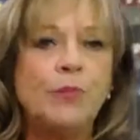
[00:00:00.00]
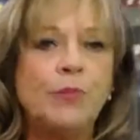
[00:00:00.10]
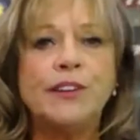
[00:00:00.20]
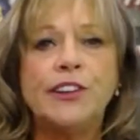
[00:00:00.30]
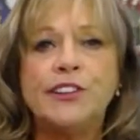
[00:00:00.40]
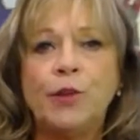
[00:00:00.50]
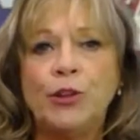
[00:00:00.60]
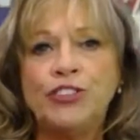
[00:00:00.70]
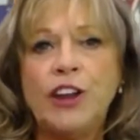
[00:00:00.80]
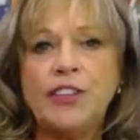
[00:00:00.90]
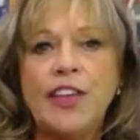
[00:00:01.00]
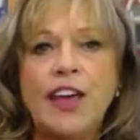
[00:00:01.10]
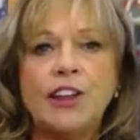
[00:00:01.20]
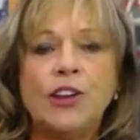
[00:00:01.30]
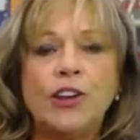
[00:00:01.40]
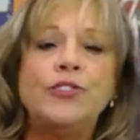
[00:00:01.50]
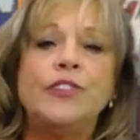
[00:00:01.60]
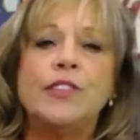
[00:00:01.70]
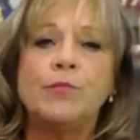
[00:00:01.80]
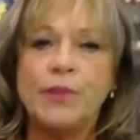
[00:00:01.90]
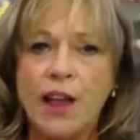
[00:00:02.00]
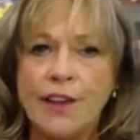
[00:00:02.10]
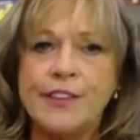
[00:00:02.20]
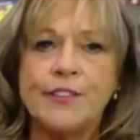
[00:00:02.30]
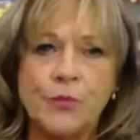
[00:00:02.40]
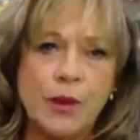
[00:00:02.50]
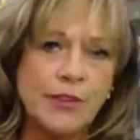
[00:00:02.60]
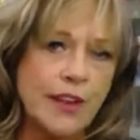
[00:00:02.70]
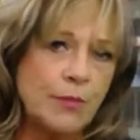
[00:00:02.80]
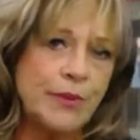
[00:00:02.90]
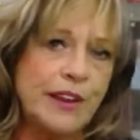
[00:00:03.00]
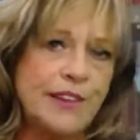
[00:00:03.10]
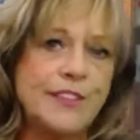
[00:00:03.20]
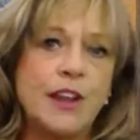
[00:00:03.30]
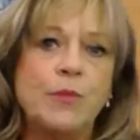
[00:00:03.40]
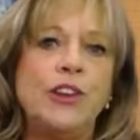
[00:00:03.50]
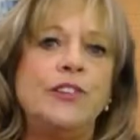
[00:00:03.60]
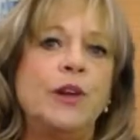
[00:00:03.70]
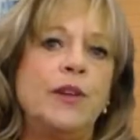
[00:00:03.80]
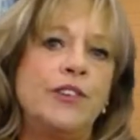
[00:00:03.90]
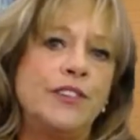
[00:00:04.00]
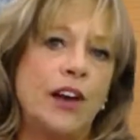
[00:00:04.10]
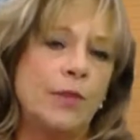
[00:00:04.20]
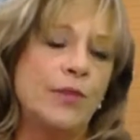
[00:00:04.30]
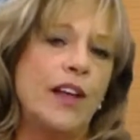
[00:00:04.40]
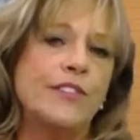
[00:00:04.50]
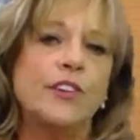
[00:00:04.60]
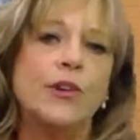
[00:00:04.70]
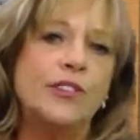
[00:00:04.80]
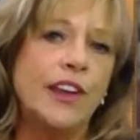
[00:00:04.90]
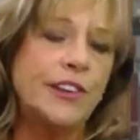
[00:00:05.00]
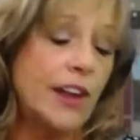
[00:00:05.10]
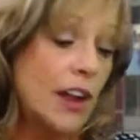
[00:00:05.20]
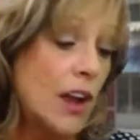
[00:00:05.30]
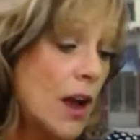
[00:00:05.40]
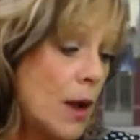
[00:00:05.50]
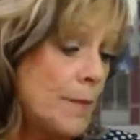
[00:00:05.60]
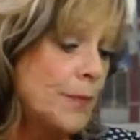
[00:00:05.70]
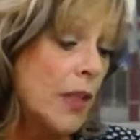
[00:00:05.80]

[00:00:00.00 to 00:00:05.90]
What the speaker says: But to double check that, go to the Plaza's website, please, www.plazahotel.com.